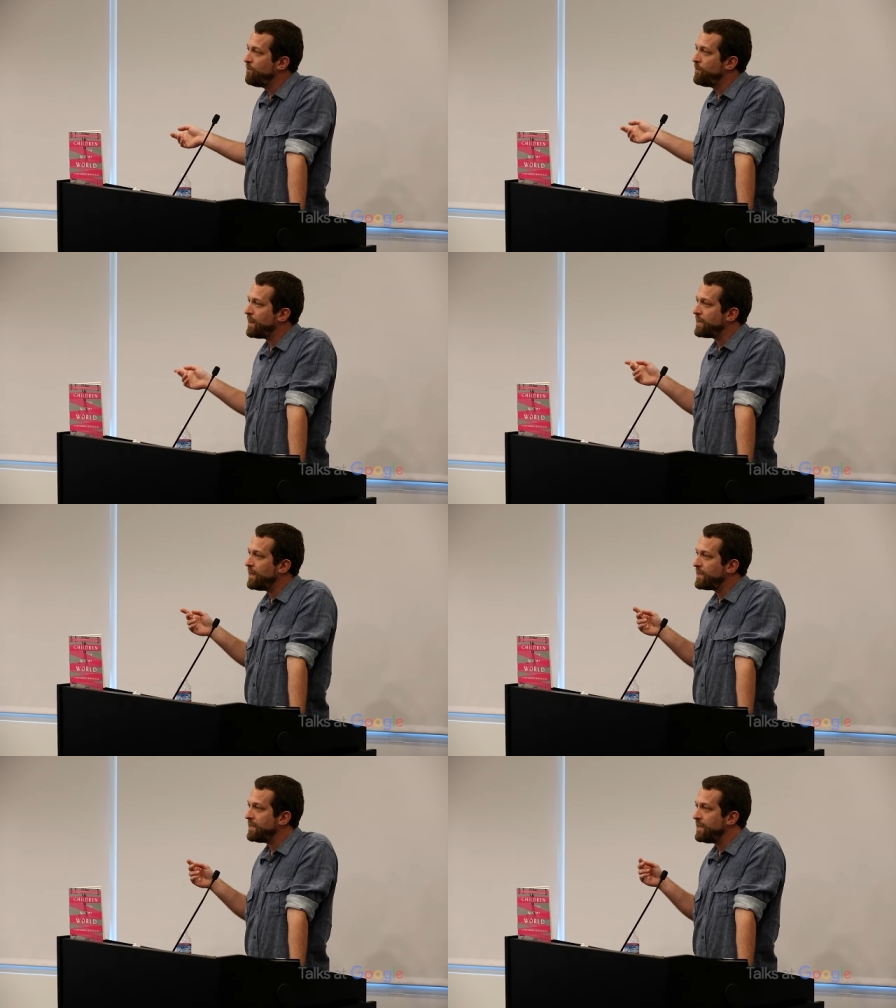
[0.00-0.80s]
but
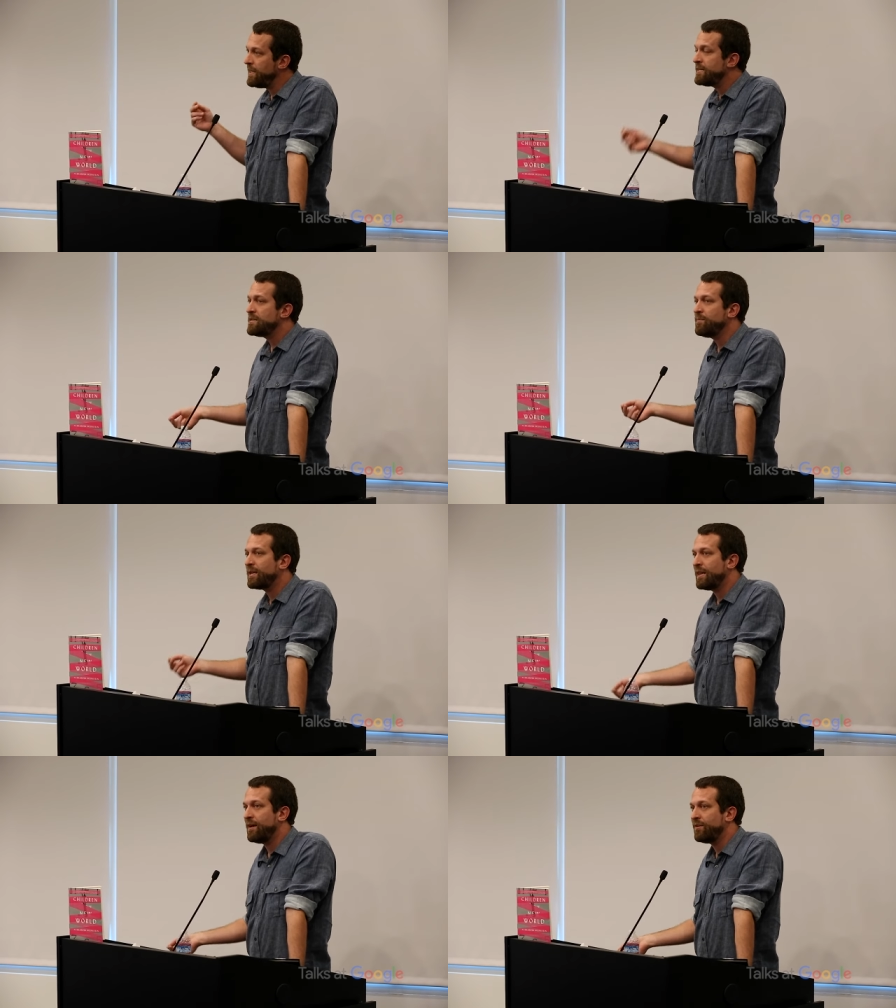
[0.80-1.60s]
on an
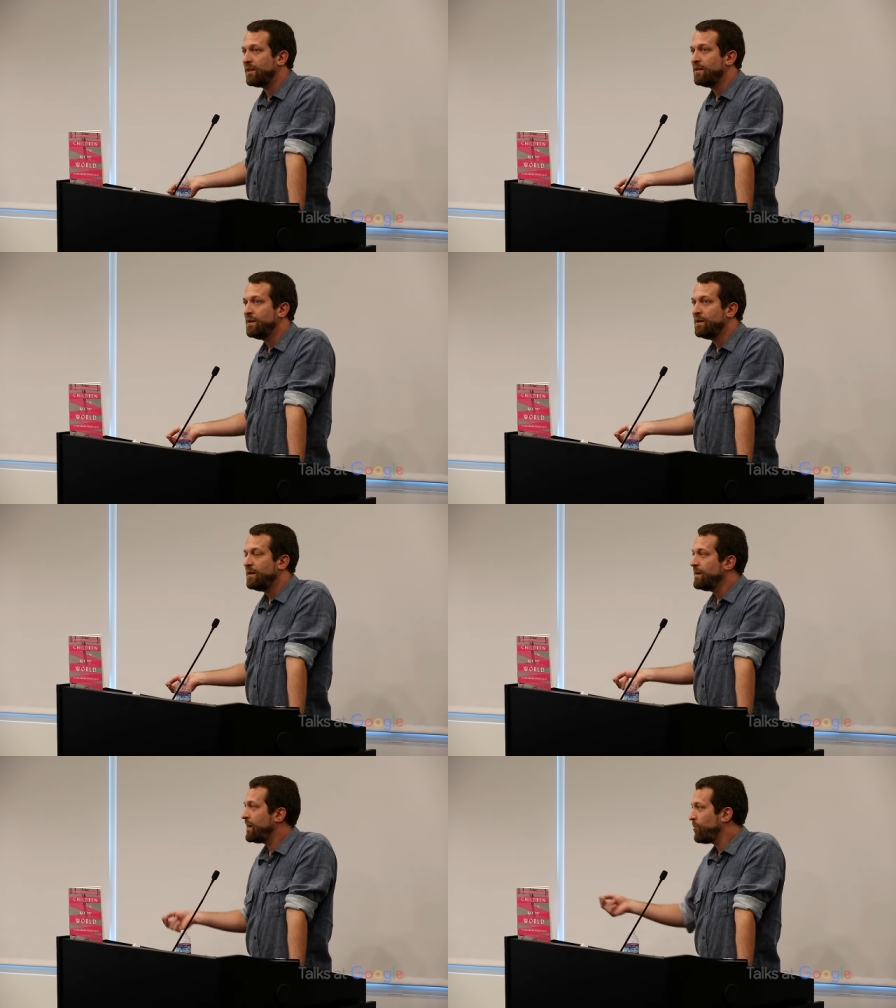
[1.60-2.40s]
intimate level,
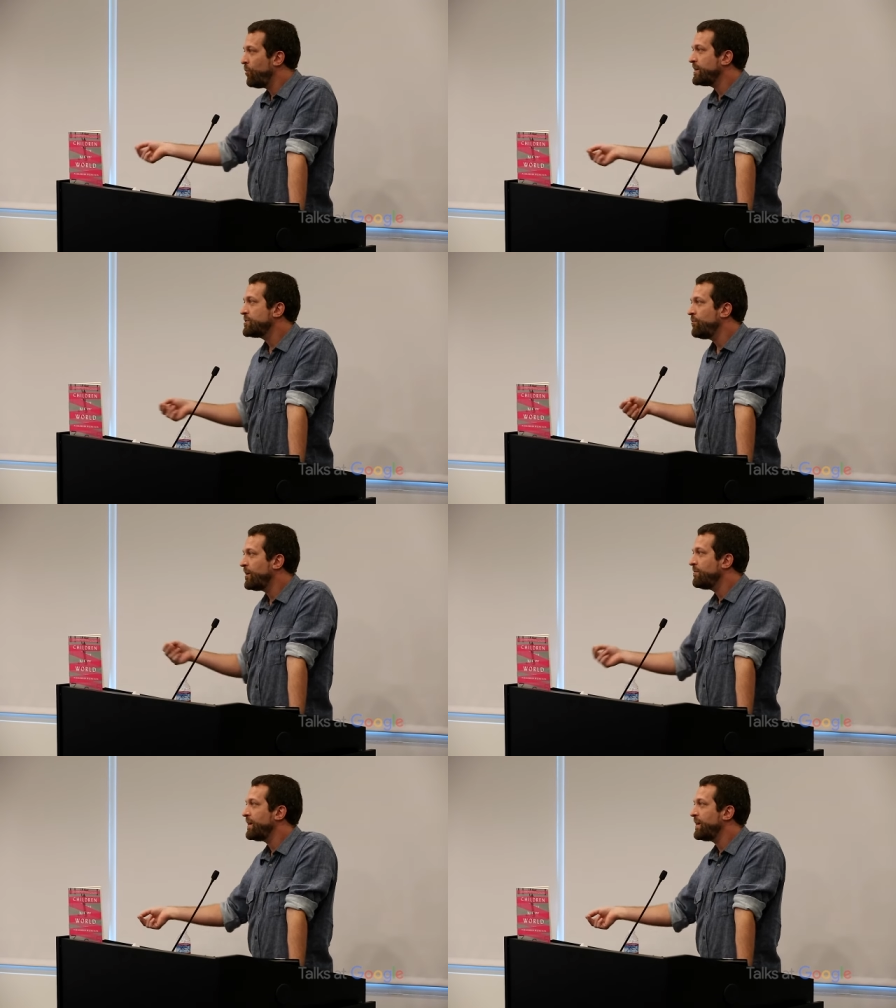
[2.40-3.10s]
on a one to one